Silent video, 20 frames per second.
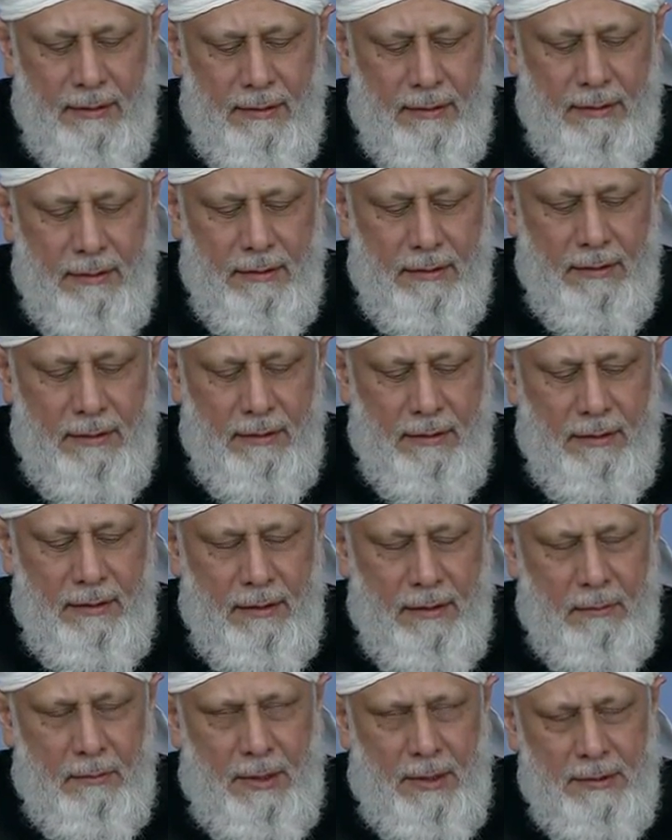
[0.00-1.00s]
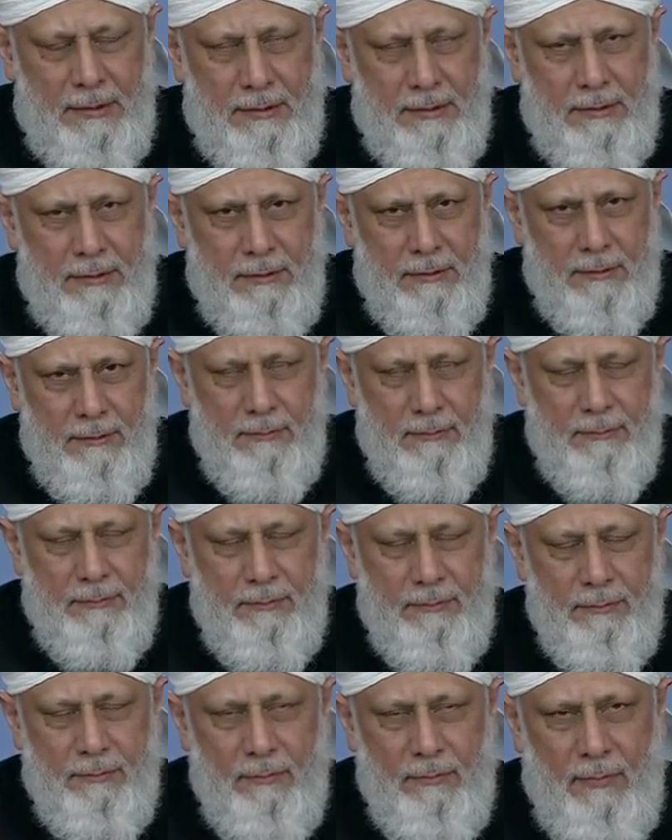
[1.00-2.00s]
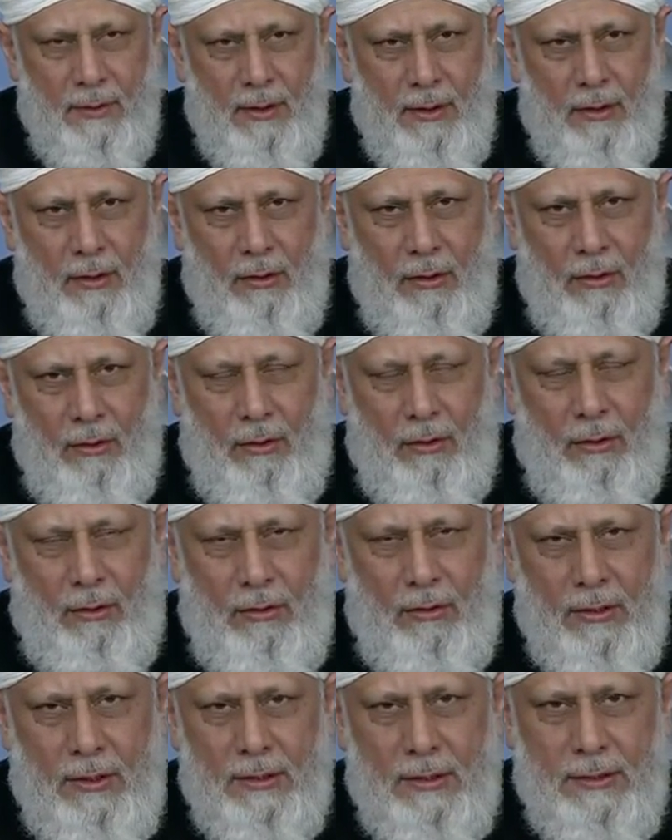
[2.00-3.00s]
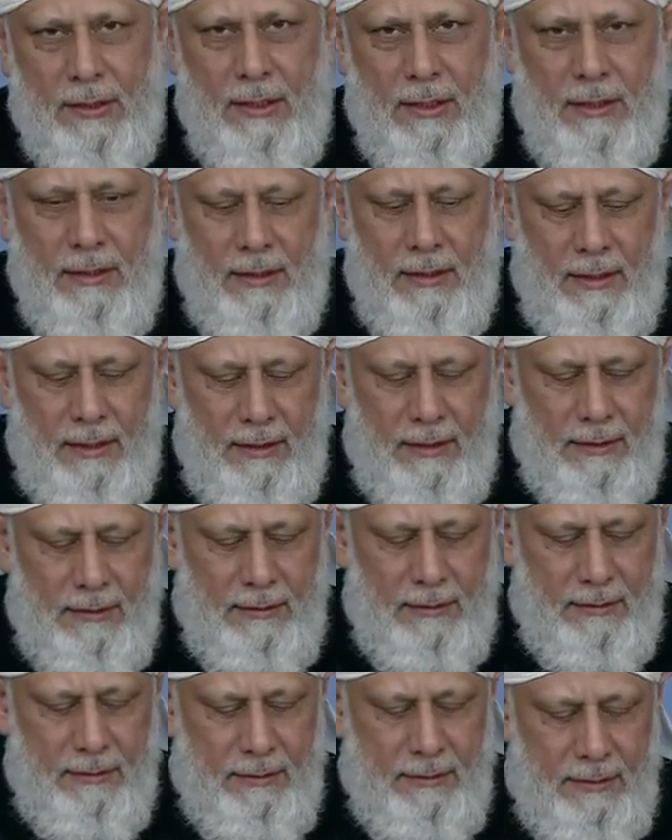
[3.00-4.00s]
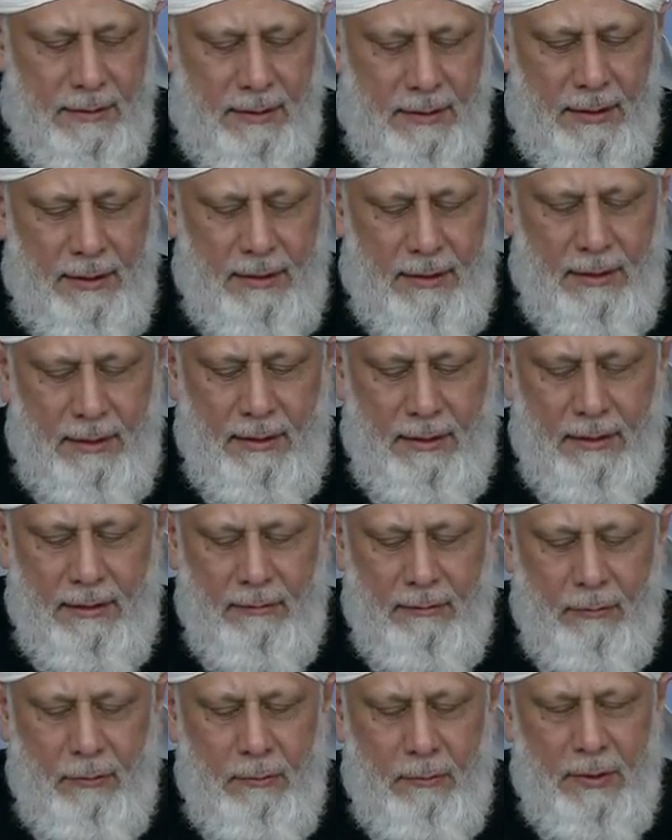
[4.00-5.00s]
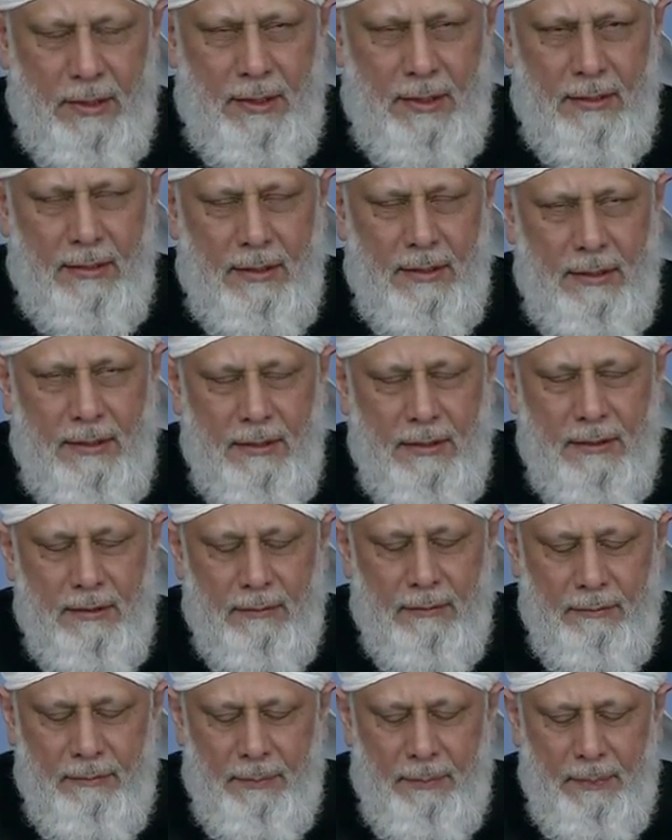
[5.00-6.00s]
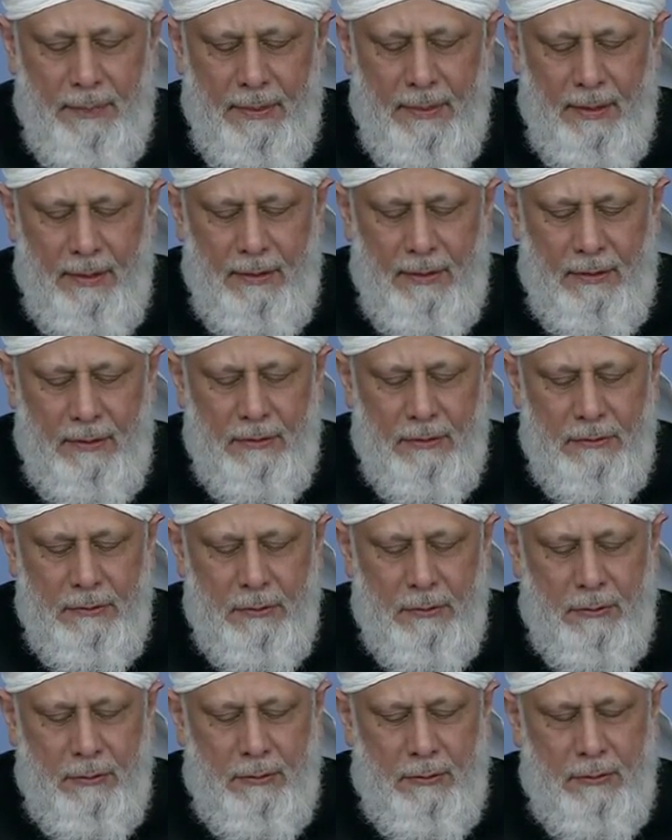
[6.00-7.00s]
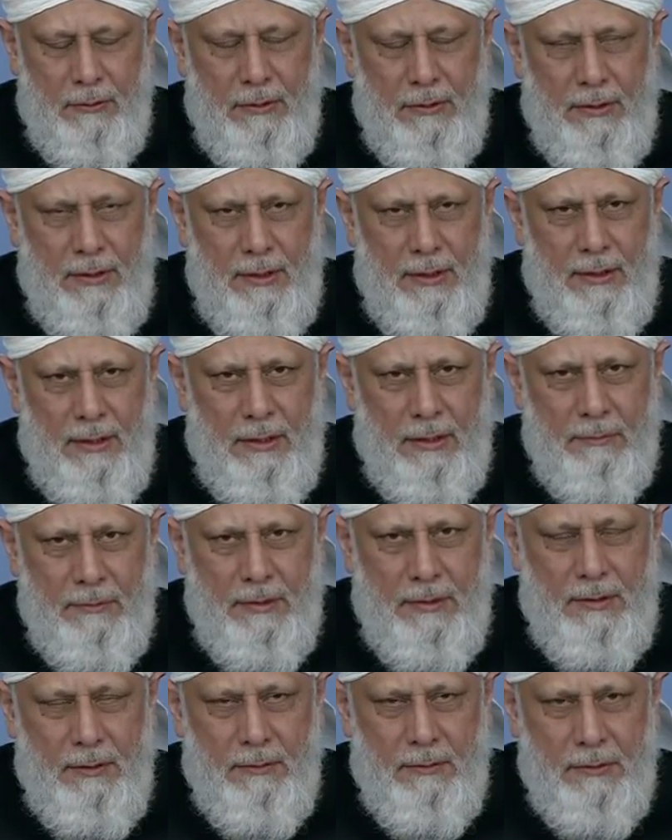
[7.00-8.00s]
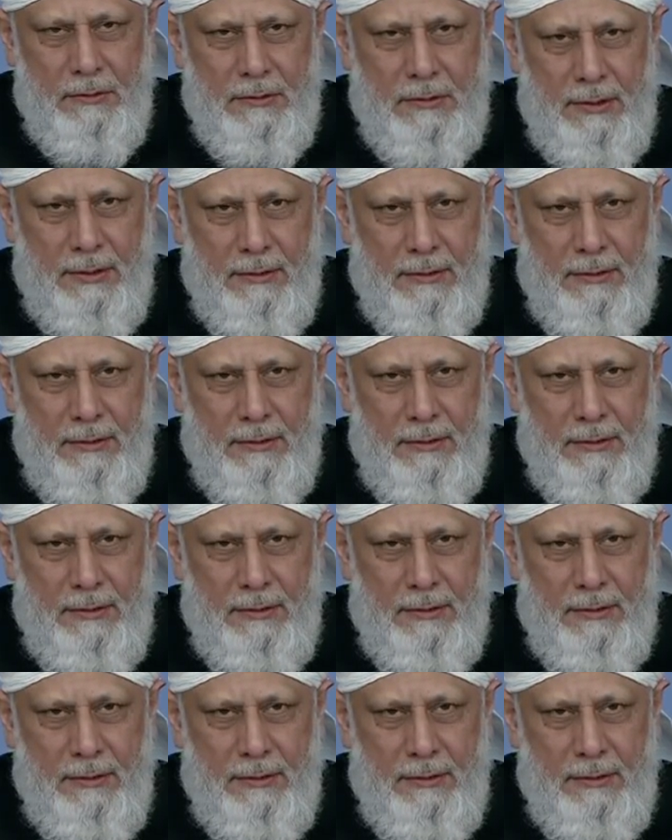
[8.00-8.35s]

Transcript: the good morals, uh, uh, they are much better in showing that. Our Ahmadis are much better. But in worship